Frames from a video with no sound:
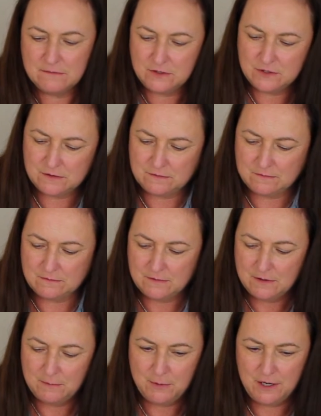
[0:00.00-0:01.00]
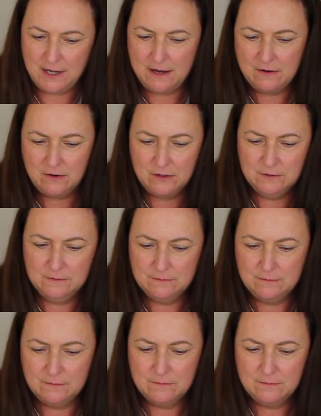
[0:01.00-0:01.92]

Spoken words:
Just put a layer on.